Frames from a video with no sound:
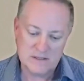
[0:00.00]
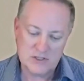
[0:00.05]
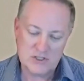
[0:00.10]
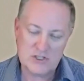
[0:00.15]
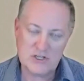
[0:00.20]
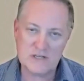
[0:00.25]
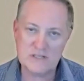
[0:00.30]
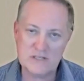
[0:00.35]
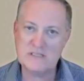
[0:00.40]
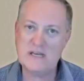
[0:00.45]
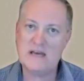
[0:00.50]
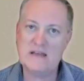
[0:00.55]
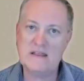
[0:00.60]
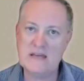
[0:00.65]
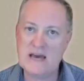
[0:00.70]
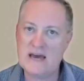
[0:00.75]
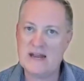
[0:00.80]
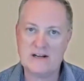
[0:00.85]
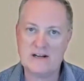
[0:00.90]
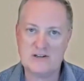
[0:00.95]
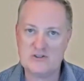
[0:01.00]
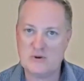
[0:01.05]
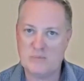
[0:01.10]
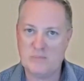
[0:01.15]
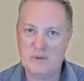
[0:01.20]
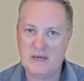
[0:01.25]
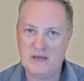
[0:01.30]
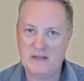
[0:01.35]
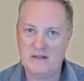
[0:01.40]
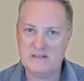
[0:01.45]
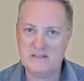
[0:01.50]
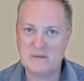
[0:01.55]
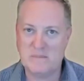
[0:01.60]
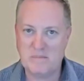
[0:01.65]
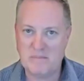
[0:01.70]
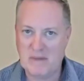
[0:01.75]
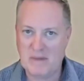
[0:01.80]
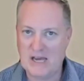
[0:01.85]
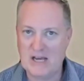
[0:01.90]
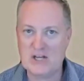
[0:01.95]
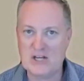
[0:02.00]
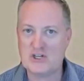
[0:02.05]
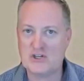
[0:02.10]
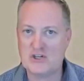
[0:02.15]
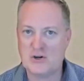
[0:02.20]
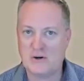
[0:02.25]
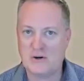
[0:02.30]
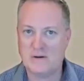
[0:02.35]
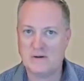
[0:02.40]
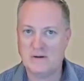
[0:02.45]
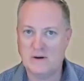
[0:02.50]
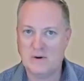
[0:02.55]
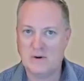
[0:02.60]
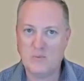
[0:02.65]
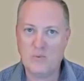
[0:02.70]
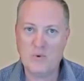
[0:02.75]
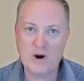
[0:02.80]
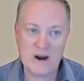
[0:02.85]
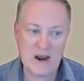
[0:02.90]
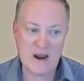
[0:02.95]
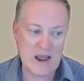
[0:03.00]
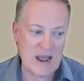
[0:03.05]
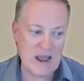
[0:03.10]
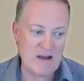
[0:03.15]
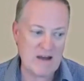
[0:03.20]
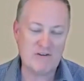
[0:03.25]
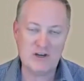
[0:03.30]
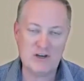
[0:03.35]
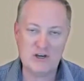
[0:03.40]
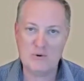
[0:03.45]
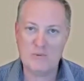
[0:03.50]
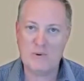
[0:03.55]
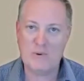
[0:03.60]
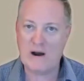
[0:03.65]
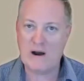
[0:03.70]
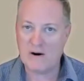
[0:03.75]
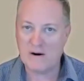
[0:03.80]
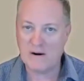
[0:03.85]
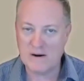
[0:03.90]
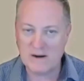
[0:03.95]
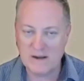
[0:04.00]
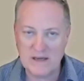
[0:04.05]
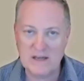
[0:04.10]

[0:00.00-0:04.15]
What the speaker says: Just take that extra beat to make sure wherever you are,